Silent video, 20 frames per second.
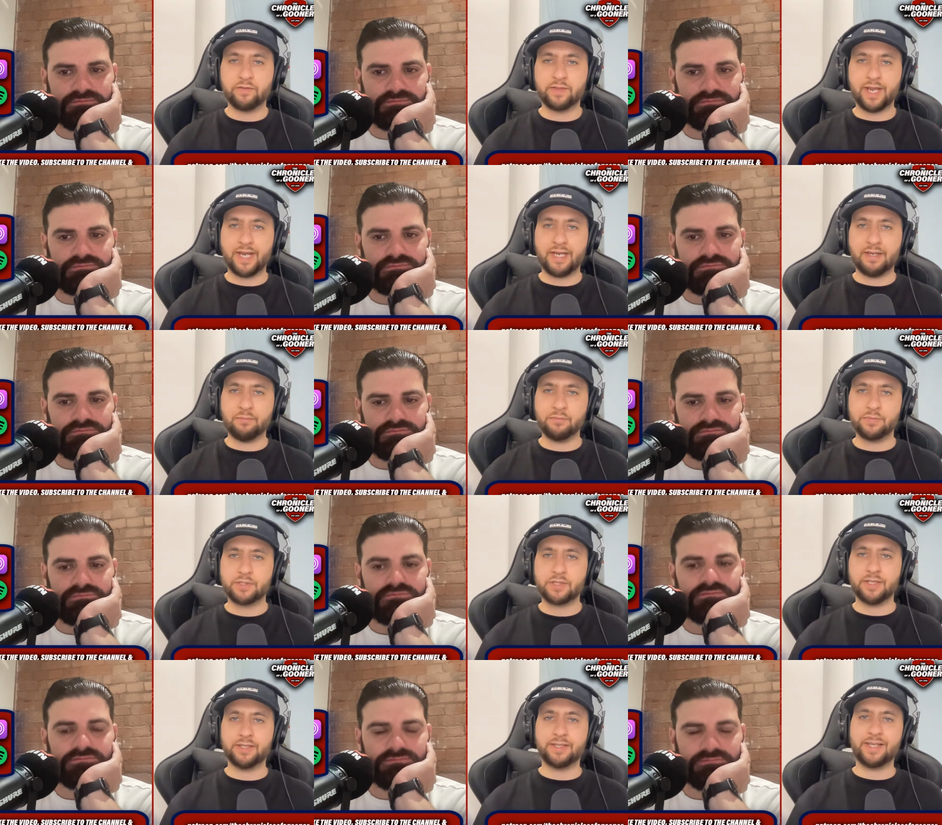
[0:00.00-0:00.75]
Speaker 1: of
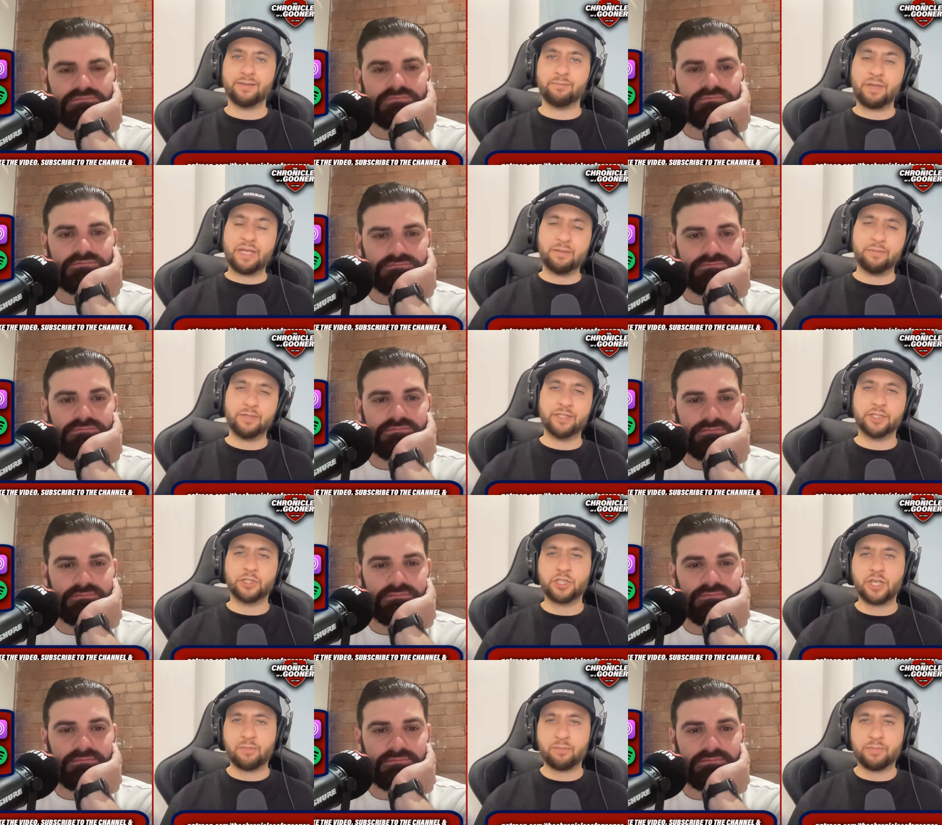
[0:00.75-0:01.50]
games, and then maybe
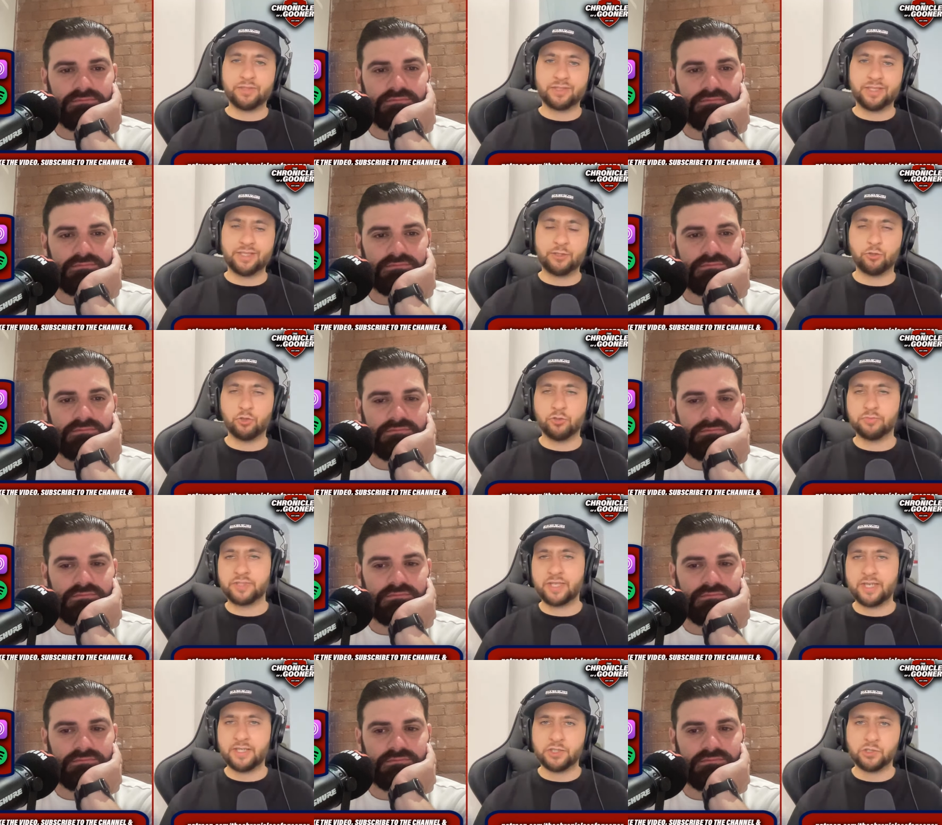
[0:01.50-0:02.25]
in the Champions League
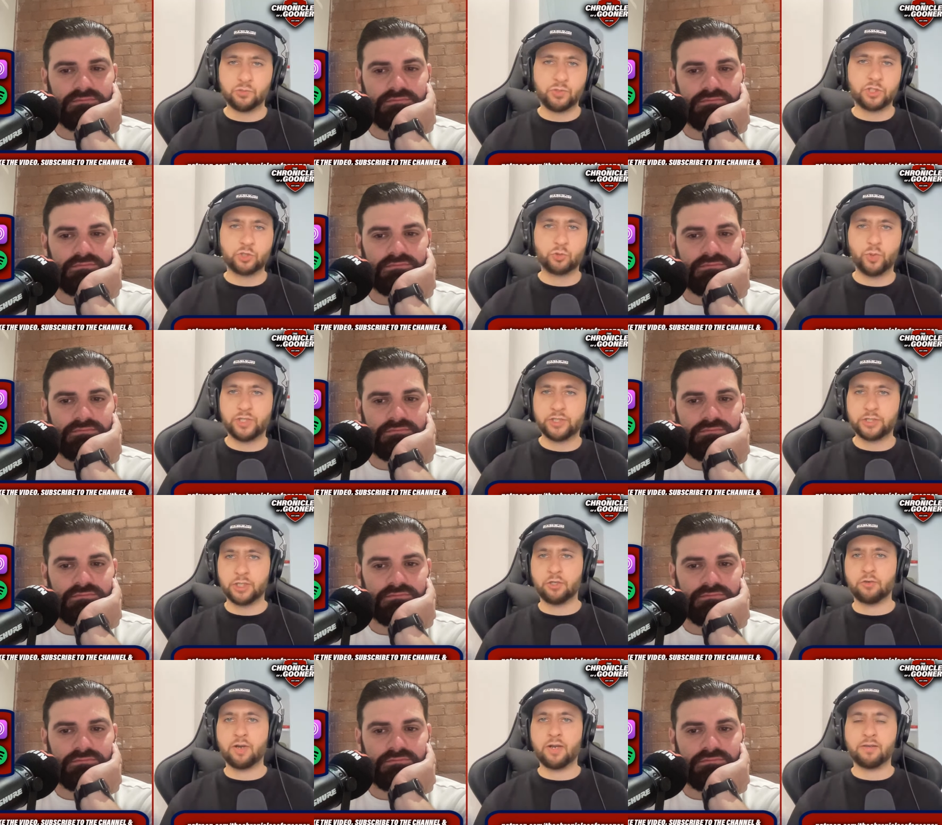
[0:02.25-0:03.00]
group stages we
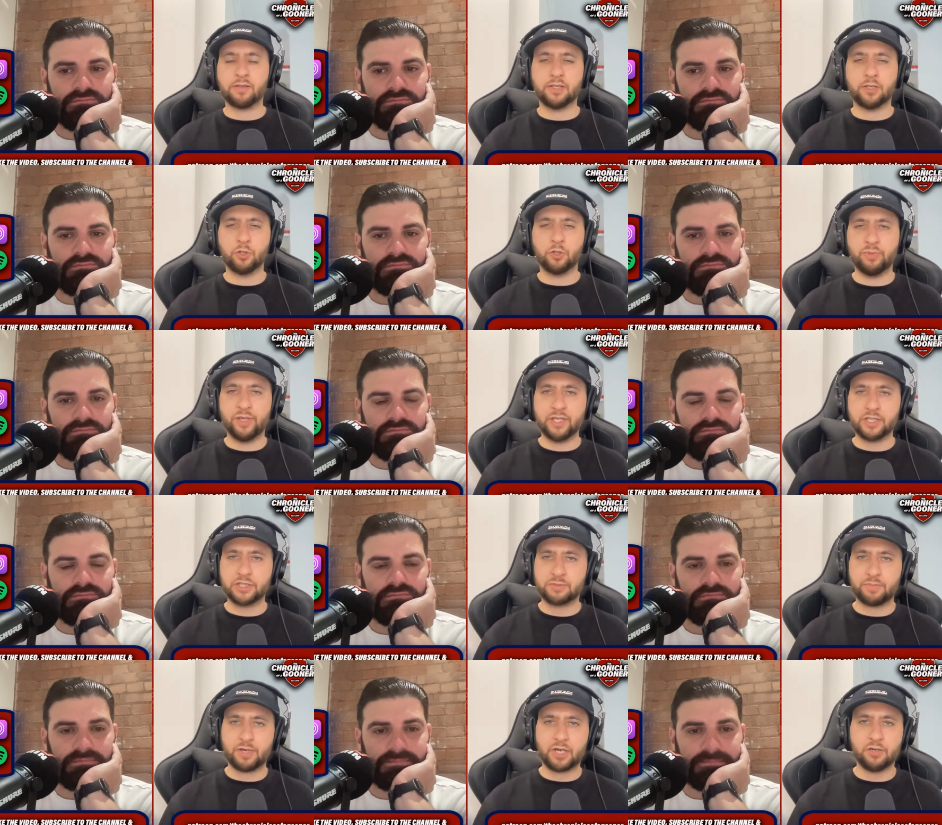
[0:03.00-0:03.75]
switch it around a little bit,
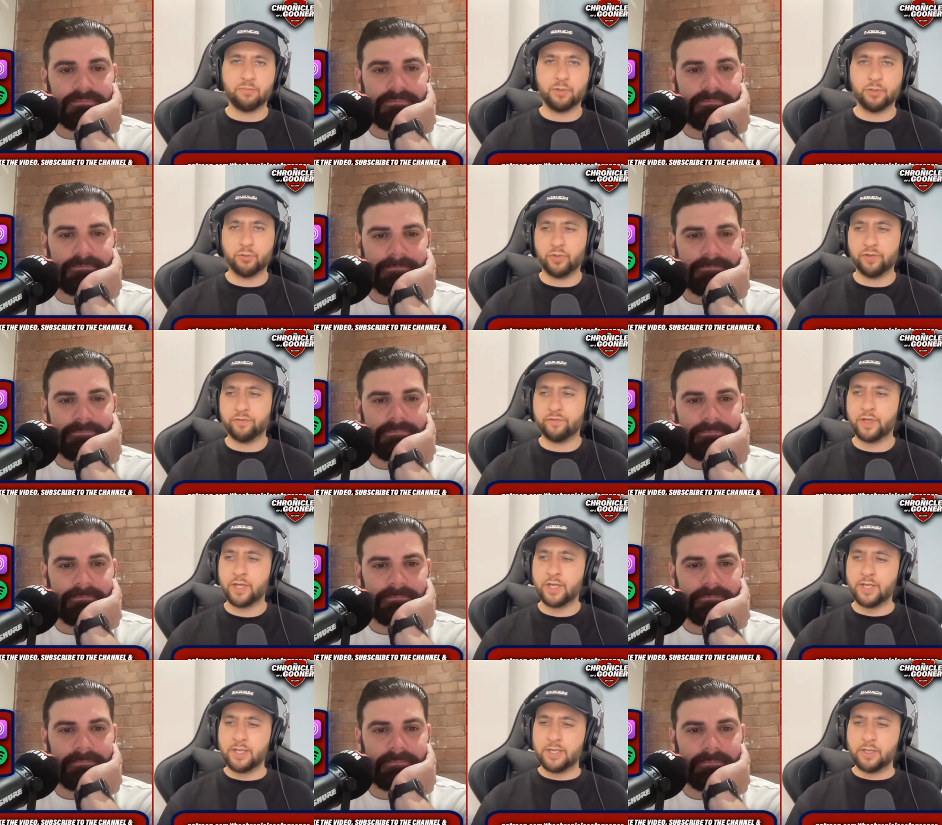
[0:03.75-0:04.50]
experiment
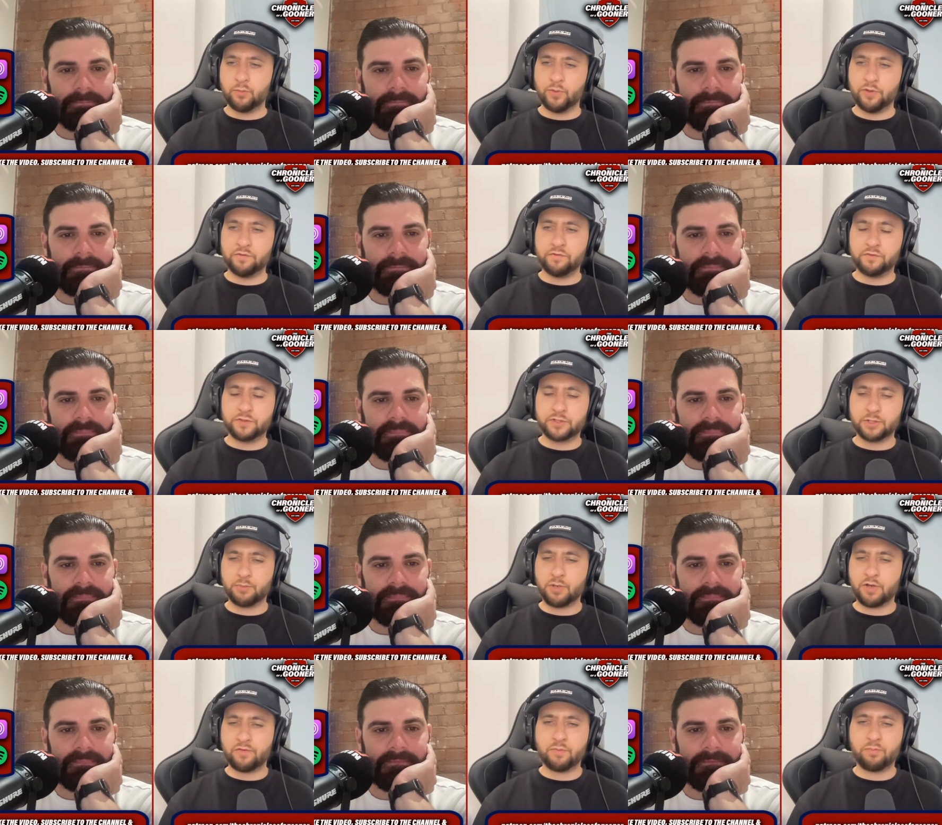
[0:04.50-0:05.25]
with with
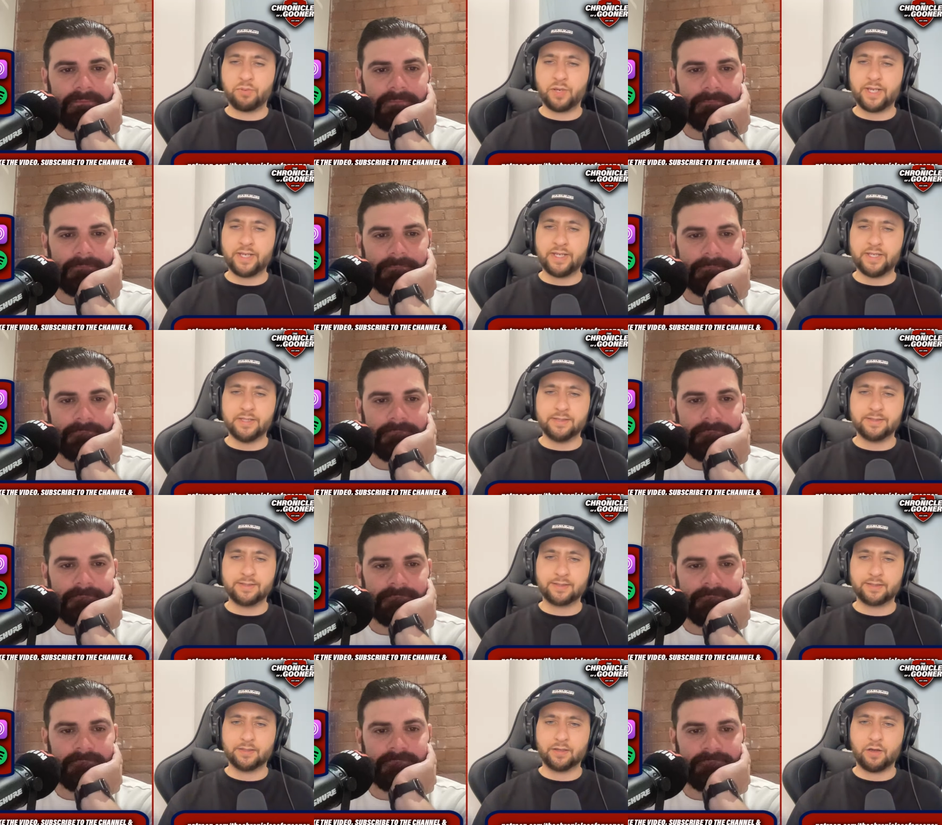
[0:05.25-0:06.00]
some other
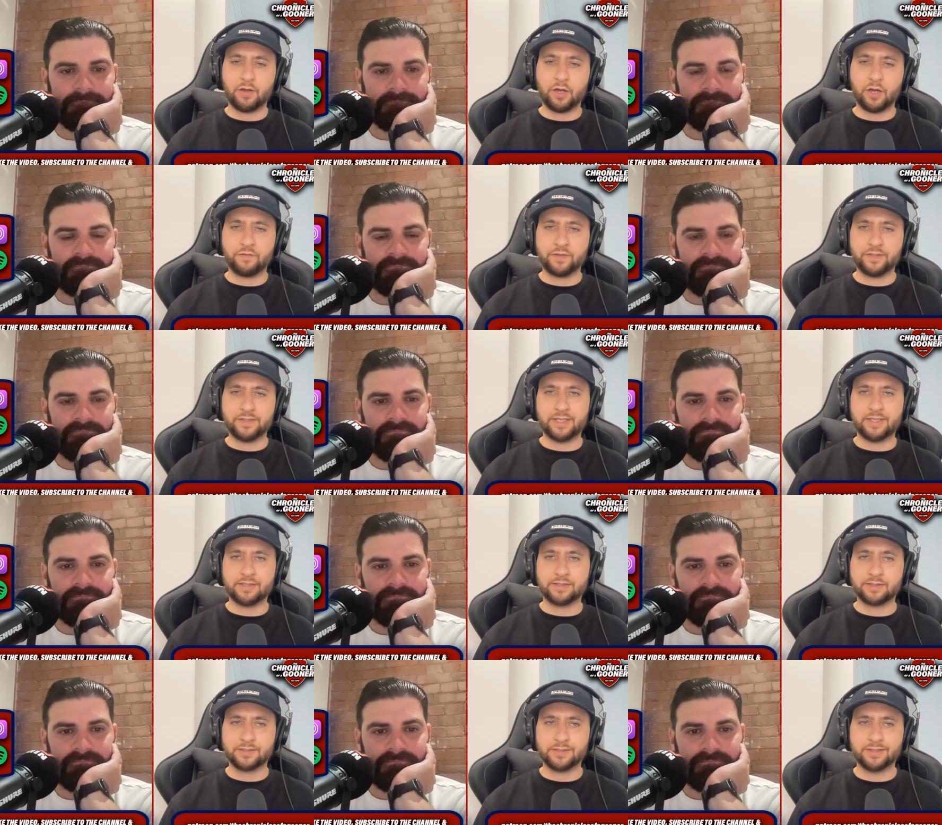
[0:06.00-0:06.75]
players. I, I think
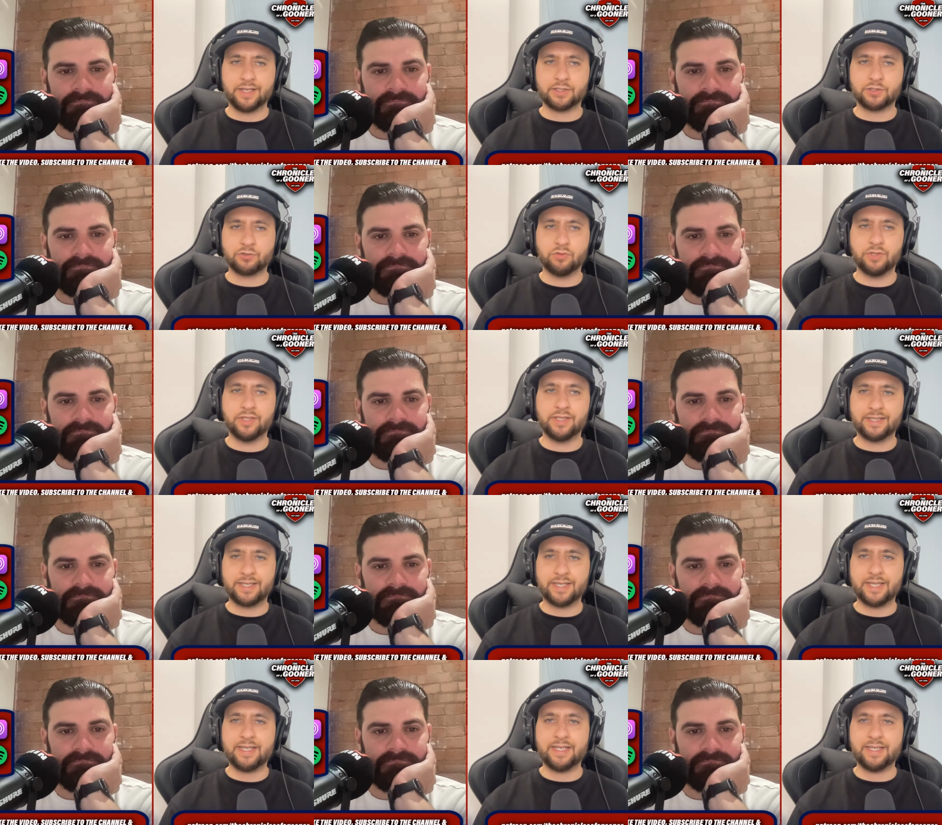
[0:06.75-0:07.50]
that's that's
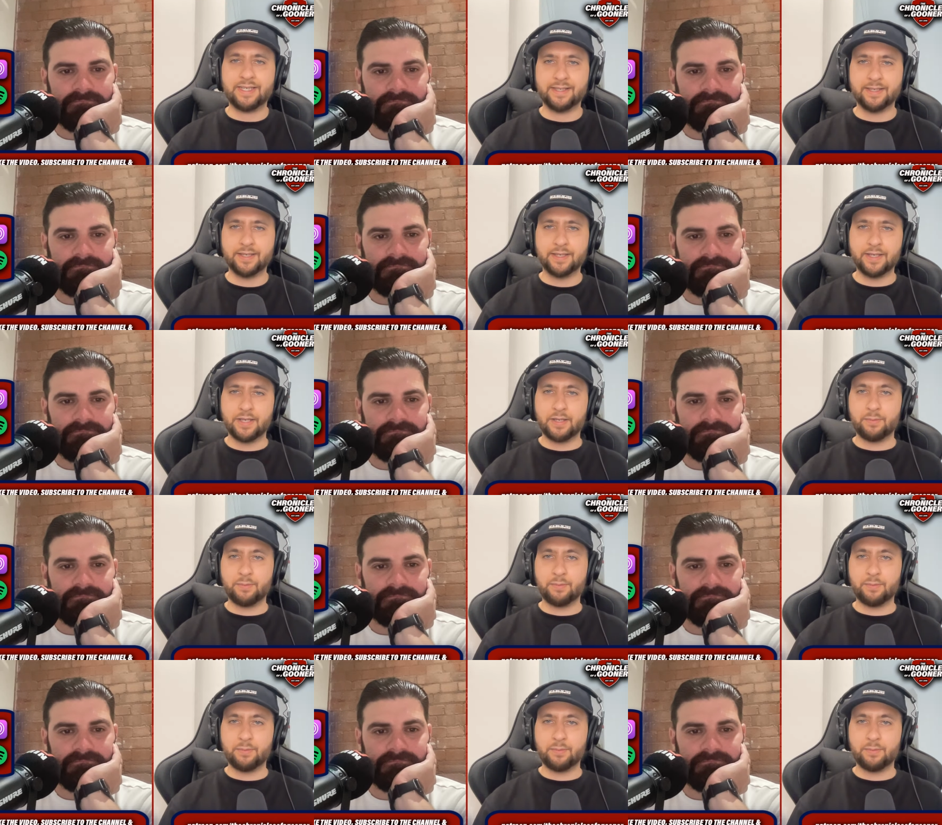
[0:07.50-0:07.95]
really key.